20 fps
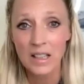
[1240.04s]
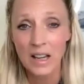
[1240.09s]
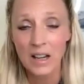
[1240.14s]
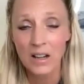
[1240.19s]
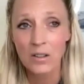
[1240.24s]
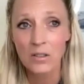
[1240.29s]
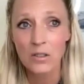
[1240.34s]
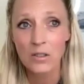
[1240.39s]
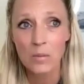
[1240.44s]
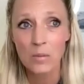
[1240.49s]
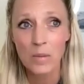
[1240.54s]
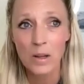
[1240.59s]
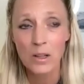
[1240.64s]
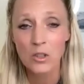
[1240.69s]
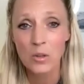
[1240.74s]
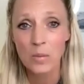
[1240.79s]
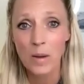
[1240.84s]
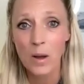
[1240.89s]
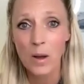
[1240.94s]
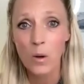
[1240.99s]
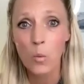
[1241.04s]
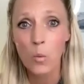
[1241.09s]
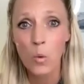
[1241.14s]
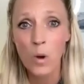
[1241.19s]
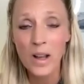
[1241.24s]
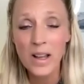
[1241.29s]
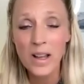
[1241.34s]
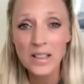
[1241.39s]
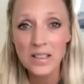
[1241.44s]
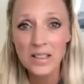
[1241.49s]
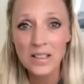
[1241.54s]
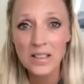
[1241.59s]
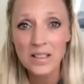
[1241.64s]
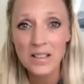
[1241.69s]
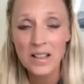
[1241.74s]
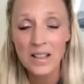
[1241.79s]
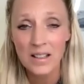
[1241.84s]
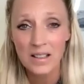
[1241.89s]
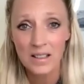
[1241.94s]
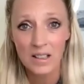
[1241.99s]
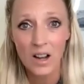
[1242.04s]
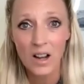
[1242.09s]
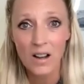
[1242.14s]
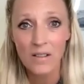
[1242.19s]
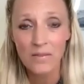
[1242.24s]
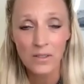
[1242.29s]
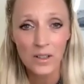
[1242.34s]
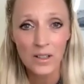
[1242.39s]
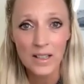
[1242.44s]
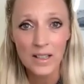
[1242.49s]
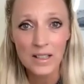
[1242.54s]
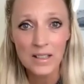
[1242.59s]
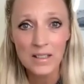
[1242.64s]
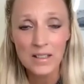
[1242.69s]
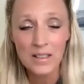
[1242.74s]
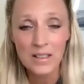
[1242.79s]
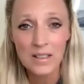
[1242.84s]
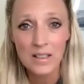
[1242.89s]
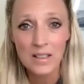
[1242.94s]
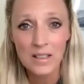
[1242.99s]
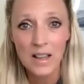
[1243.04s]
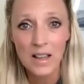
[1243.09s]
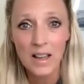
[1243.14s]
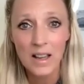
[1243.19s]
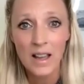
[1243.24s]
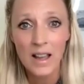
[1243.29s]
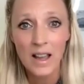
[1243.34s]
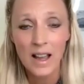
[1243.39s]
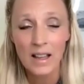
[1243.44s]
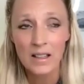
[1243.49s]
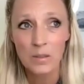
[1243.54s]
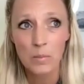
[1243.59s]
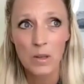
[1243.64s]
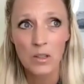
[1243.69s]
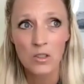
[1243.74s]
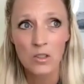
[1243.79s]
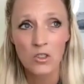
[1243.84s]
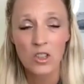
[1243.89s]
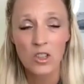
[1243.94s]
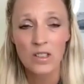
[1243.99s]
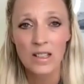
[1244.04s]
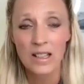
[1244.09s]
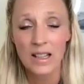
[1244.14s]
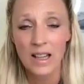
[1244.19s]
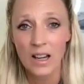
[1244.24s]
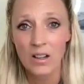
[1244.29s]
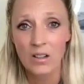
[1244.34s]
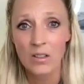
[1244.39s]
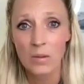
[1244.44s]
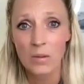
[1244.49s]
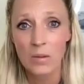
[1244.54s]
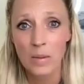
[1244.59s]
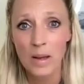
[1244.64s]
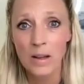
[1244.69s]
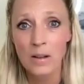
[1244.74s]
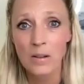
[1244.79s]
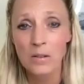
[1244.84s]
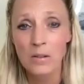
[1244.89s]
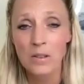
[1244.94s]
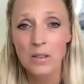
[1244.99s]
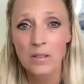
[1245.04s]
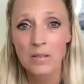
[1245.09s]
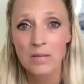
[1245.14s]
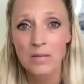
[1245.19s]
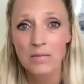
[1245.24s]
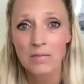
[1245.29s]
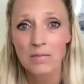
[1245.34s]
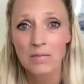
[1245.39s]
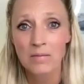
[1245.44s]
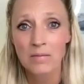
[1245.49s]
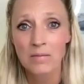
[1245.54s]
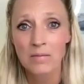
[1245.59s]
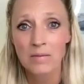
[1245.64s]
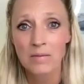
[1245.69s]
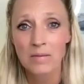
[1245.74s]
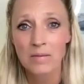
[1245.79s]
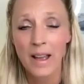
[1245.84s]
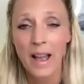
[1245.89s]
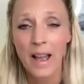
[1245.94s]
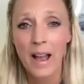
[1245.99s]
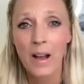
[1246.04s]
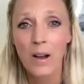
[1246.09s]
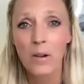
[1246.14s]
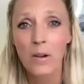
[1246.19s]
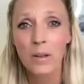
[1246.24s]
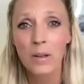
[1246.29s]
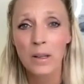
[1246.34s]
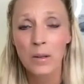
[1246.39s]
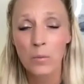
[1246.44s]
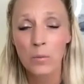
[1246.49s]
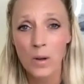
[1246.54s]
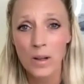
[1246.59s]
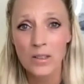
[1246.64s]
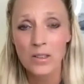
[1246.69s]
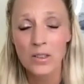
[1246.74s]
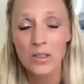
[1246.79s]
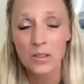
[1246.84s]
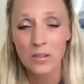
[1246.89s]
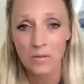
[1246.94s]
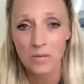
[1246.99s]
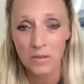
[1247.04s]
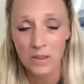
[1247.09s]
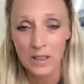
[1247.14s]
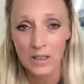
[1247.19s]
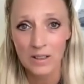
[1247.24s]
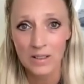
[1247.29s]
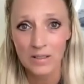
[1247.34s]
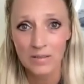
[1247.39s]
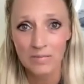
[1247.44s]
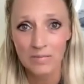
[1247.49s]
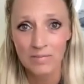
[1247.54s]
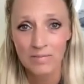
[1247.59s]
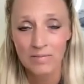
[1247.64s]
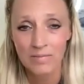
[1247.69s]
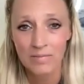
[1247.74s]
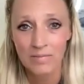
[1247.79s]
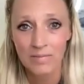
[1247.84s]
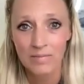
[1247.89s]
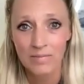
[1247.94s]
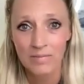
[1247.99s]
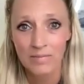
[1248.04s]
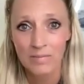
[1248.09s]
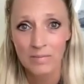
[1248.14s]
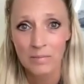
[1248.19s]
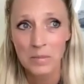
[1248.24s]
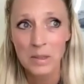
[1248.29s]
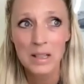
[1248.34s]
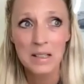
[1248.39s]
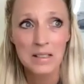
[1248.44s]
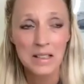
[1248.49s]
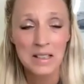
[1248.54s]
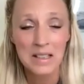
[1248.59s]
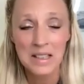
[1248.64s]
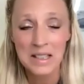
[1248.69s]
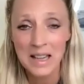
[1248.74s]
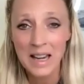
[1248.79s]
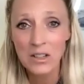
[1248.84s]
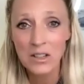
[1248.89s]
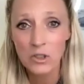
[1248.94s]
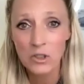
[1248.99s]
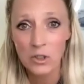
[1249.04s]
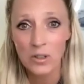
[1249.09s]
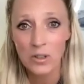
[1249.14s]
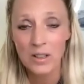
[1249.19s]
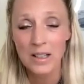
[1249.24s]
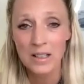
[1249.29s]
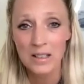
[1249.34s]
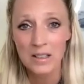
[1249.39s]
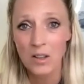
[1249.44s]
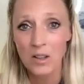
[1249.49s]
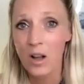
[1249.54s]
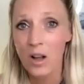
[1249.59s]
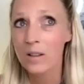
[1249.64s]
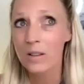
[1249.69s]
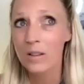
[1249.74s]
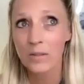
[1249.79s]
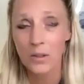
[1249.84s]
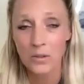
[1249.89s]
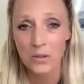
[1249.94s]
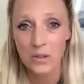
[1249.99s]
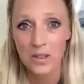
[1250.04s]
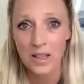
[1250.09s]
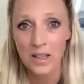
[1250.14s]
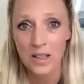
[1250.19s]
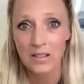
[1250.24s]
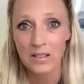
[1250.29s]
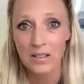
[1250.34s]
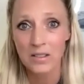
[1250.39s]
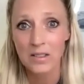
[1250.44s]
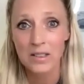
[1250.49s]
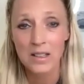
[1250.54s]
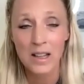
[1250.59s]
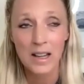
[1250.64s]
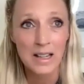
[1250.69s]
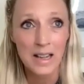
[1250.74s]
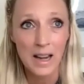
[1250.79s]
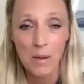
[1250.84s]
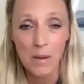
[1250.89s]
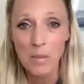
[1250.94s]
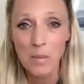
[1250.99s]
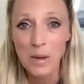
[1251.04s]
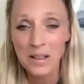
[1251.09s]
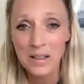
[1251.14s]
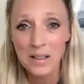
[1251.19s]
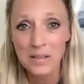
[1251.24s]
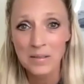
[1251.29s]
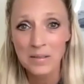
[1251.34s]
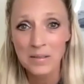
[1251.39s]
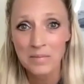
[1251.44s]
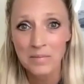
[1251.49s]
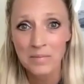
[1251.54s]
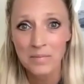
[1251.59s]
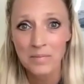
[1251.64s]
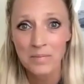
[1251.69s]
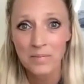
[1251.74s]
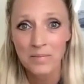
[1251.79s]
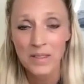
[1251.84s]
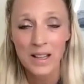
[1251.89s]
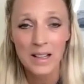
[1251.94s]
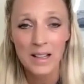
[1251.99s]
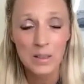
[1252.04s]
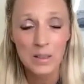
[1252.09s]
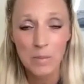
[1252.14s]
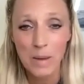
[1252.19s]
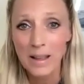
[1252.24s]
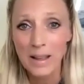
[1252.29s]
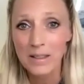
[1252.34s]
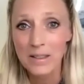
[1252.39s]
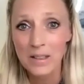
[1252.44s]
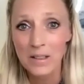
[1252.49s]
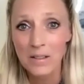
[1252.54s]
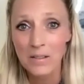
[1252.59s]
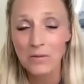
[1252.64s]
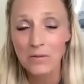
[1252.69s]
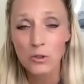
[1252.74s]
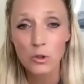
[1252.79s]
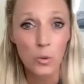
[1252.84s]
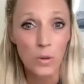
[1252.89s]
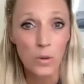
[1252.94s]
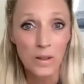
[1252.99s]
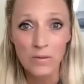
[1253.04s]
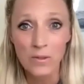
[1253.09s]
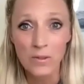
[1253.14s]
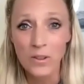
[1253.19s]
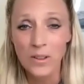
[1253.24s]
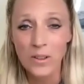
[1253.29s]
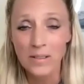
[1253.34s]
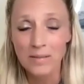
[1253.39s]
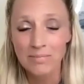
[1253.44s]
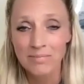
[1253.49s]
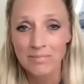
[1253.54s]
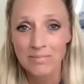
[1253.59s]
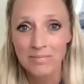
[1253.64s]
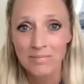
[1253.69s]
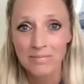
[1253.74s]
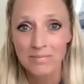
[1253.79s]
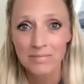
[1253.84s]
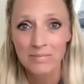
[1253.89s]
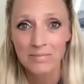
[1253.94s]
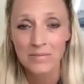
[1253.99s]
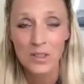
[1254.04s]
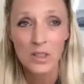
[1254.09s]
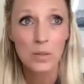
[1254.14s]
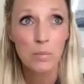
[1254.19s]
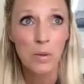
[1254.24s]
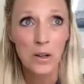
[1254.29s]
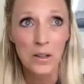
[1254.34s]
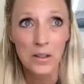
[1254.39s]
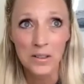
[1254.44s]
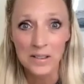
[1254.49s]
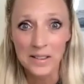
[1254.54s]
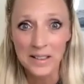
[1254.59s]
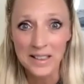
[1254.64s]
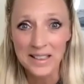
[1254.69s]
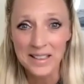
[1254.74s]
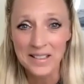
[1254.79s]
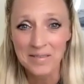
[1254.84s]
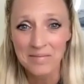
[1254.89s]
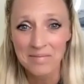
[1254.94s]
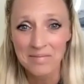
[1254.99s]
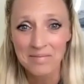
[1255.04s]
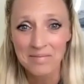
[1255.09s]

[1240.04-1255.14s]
care so much about what the offer is as much as it cares about how it wants to feel. Because its nature is all of those things dynamic, expansive, joyful, sparkly.